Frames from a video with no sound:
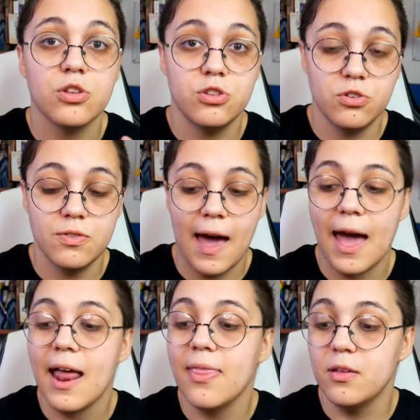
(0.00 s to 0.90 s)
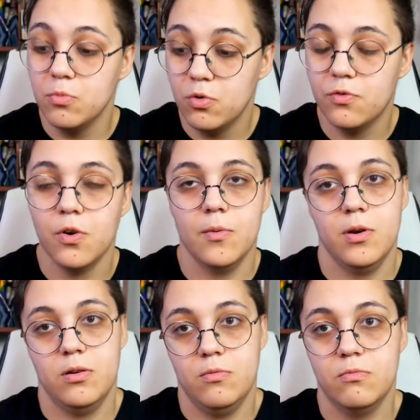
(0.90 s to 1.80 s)
do that and then move
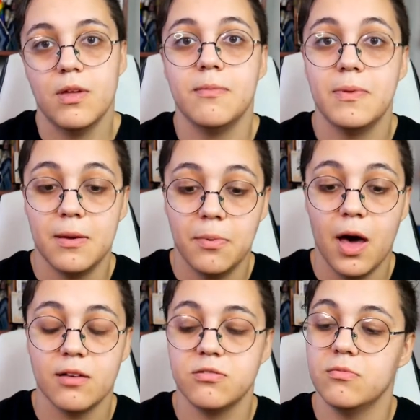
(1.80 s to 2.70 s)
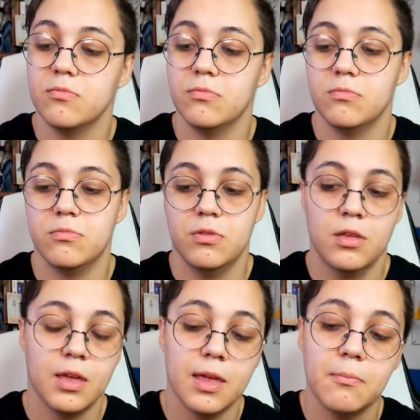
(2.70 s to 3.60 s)
forward and be a boss.
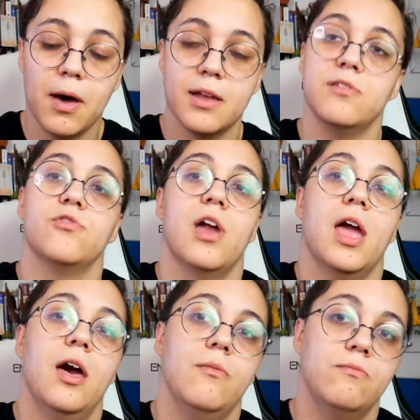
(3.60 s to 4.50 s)
Embody Freya.